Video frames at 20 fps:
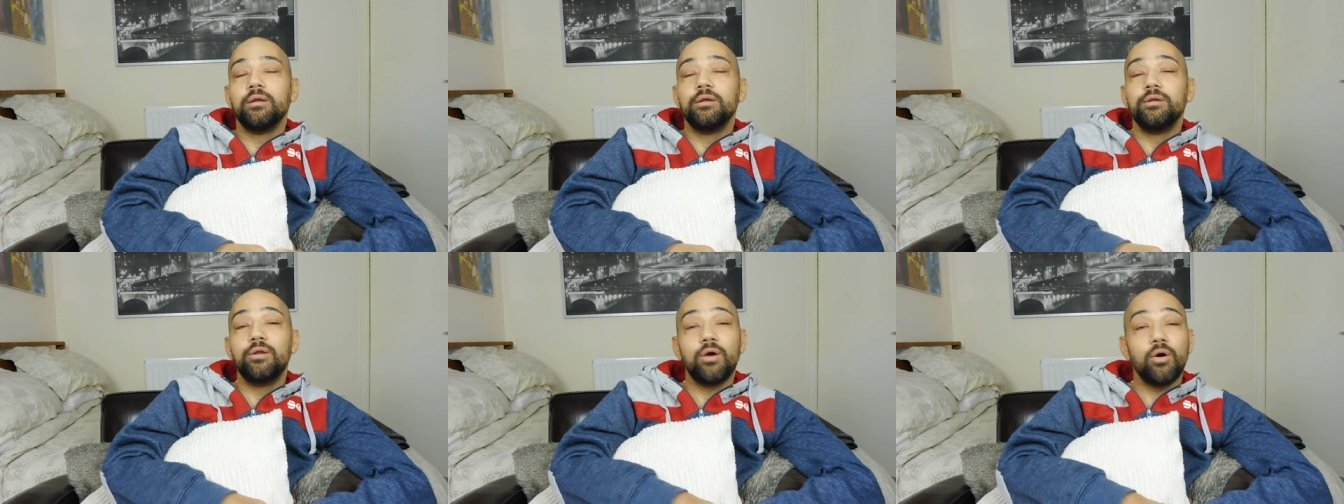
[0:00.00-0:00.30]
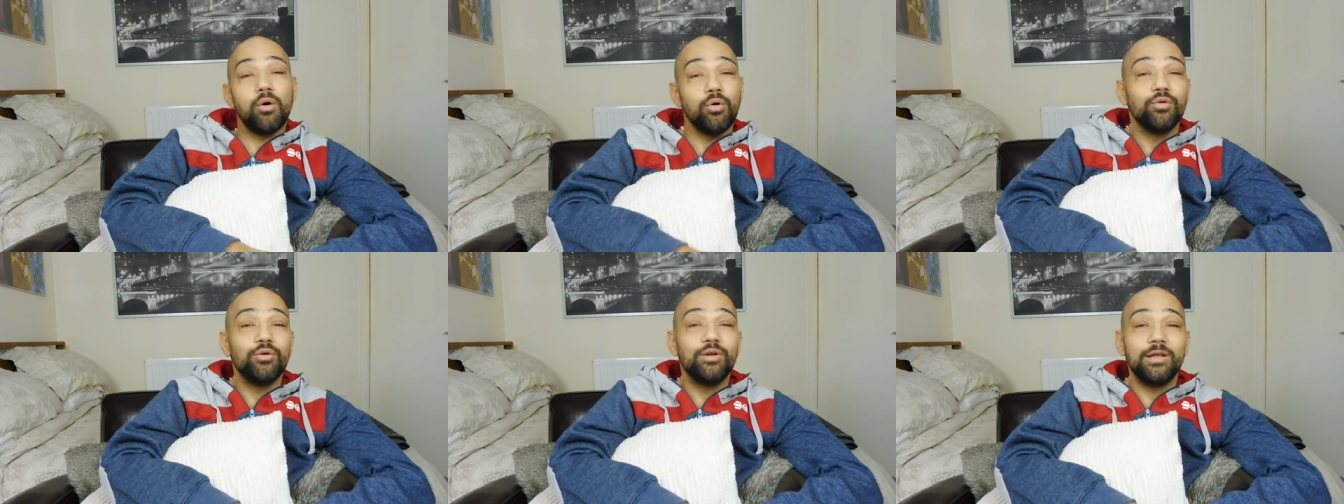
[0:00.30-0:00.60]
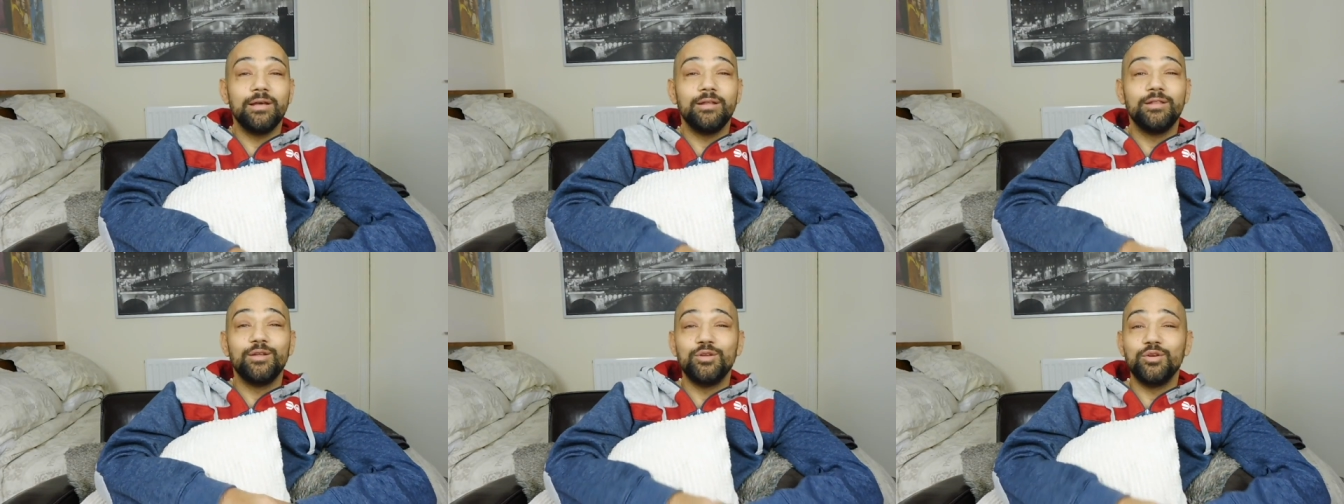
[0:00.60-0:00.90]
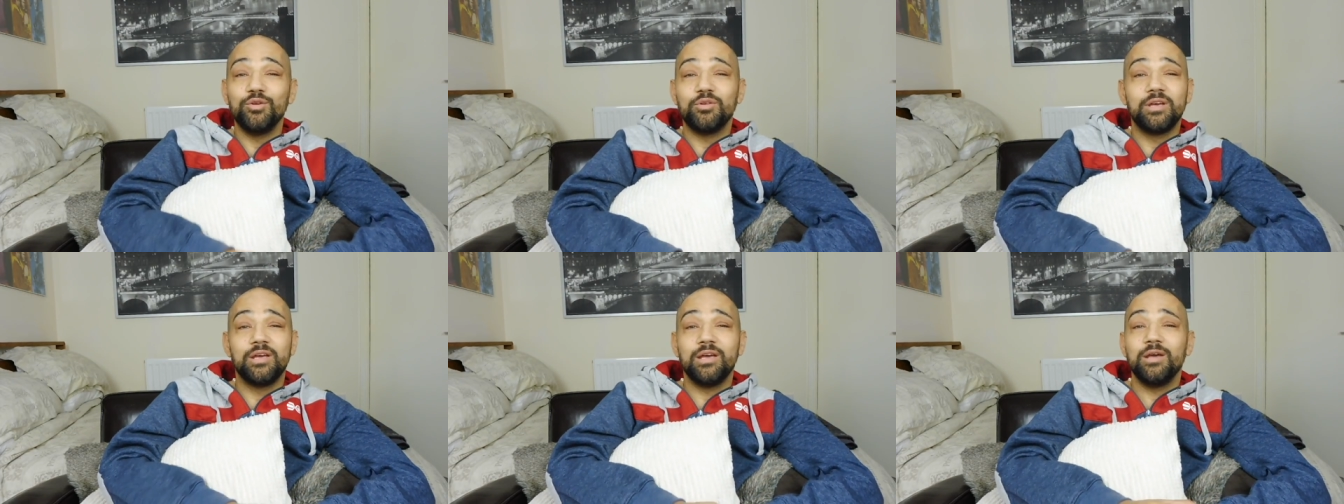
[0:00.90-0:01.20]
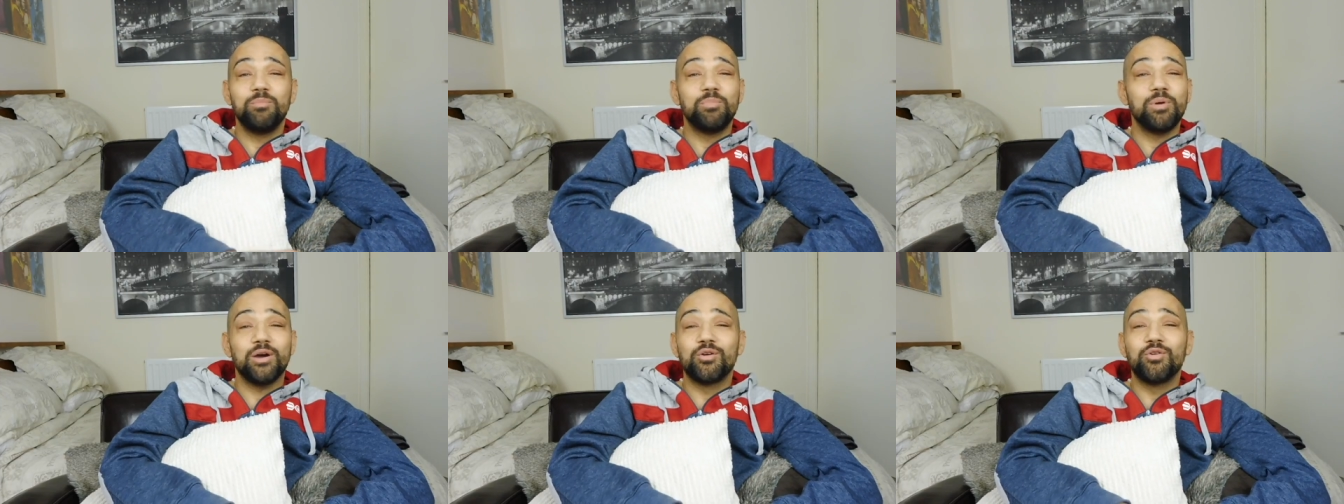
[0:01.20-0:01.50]
not only in the
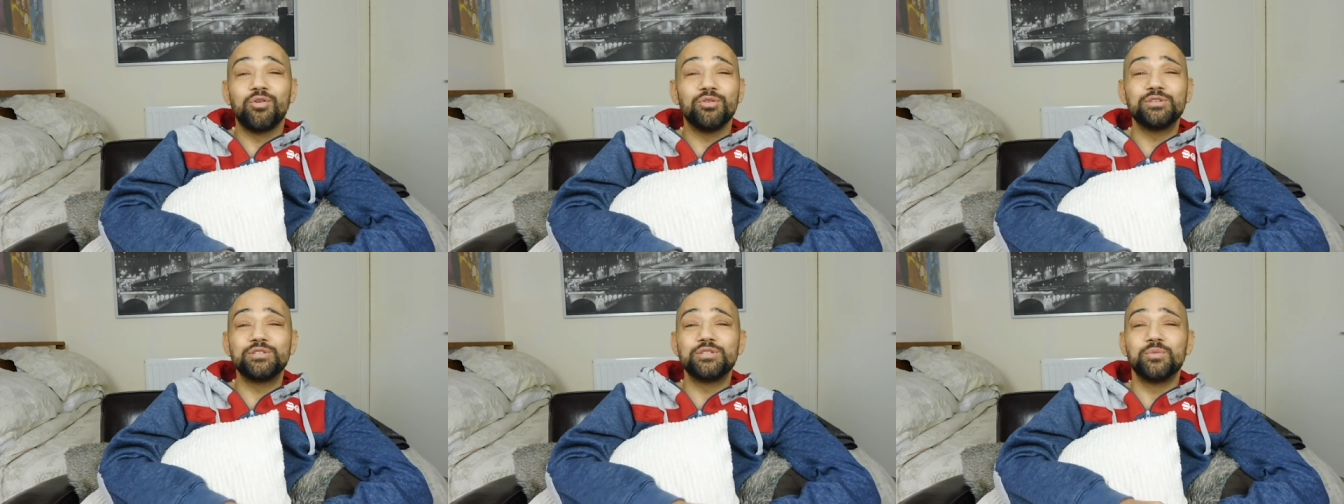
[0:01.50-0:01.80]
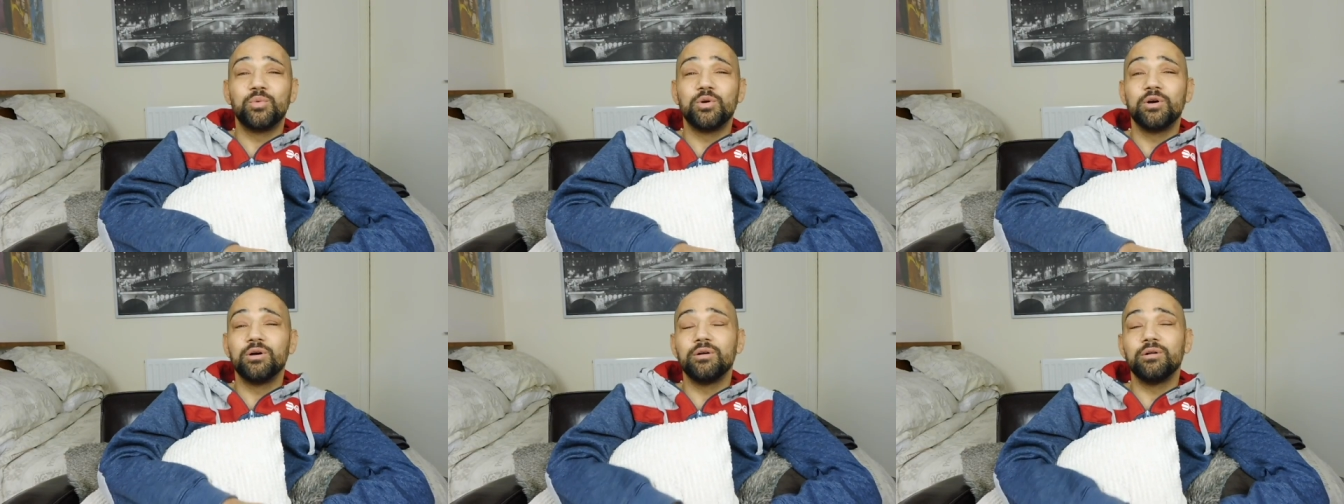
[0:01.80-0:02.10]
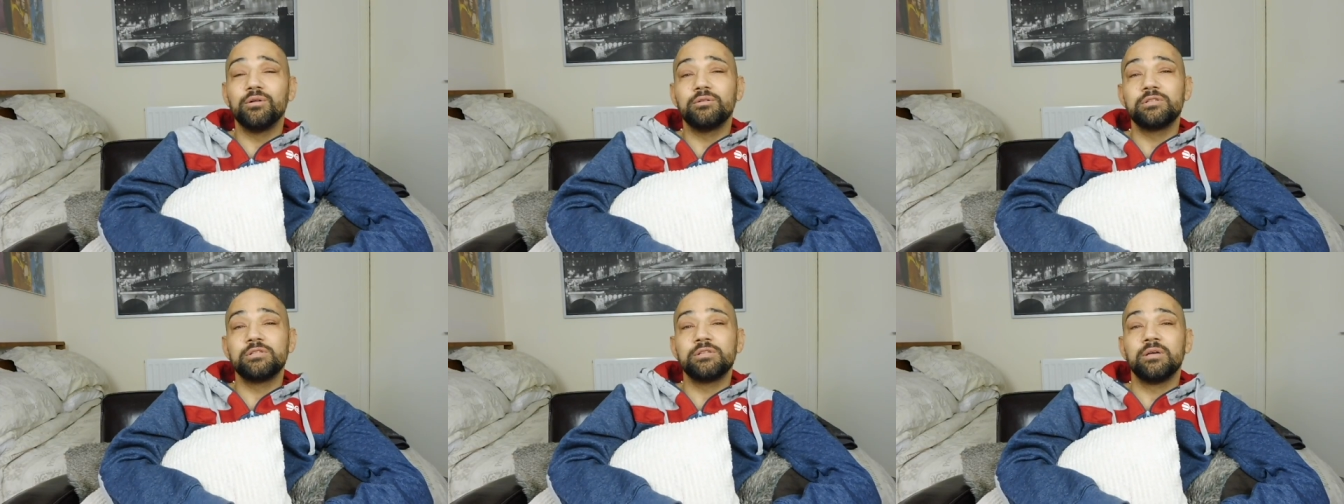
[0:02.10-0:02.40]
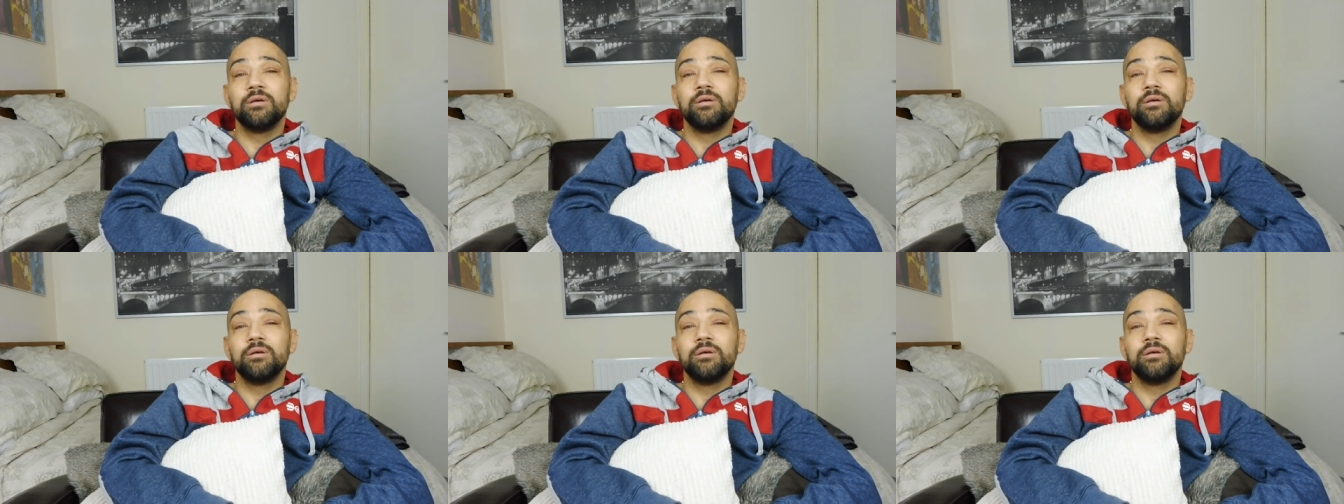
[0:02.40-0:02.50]
UK but across the world,